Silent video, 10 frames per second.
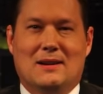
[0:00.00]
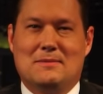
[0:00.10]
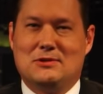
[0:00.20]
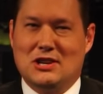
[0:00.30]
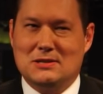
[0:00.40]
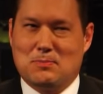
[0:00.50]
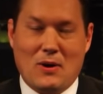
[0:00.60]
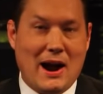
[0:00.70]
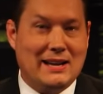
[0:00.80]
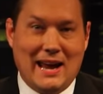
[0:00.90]
Just
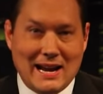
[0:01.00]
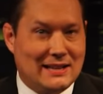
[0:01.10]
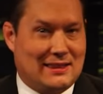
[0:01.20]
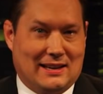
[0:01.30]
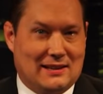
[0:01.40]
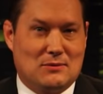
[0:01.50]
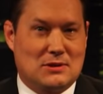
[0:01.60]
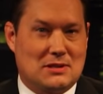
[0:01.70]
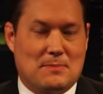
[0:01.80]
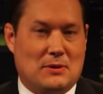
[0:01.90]
pride in anything
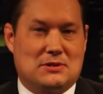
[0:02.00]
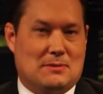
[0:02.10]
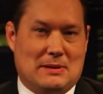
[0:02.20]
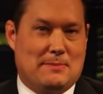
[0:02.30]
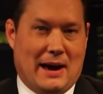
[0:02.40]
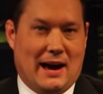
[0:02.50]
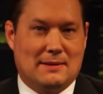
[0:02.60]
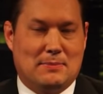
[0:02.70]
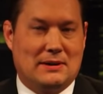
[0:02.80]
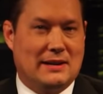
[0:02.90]
was supposed to be
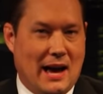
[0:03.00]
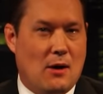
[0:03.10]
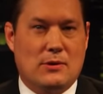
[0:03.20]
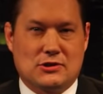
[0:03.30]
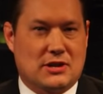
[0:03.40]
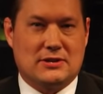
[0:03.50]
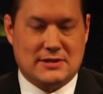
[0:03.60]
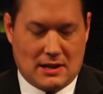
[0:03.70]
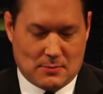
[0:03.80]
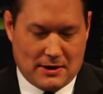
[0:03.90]
bad, but now we're just going to
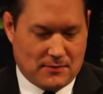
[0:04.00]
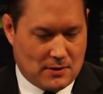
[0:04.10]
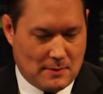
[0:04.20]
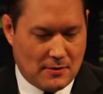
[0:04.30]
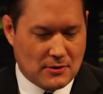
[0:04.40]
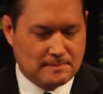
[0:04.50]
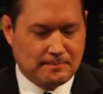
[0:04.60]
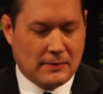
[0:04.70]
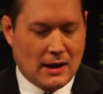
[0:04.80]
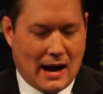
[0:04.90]
celebrate it for a month.
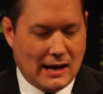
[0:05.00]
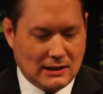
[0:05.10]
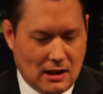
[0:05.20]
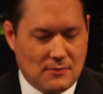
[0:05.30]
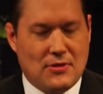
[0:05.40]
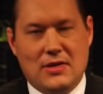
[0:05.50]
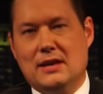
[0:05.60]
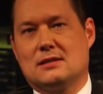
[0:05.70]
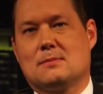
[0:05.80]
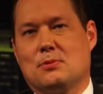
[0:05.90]
I love
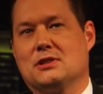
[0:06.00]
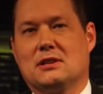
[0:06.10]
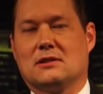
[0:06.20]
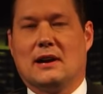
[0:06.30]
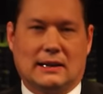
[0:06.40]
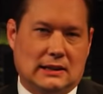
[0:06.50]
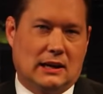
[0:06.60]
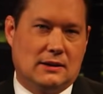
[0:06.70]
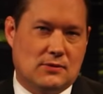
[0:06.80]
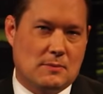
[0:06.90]
this particular
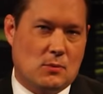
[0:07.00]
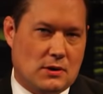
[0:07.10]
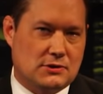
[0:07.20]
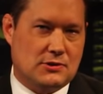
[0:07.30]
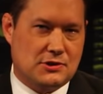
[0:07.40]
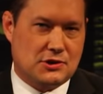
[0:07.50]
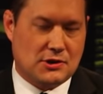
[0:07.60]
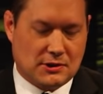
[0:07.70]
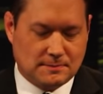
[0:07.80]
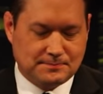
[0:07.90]
headline from the Wall Street
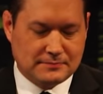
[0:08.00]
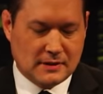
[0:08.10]
Journal.